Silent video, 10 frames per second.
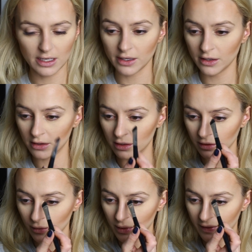earlier
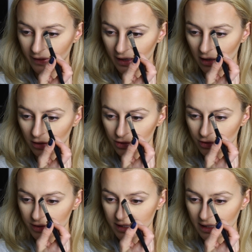on with the
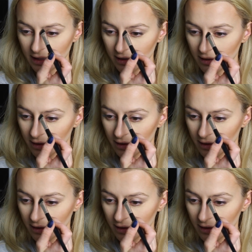contour stick,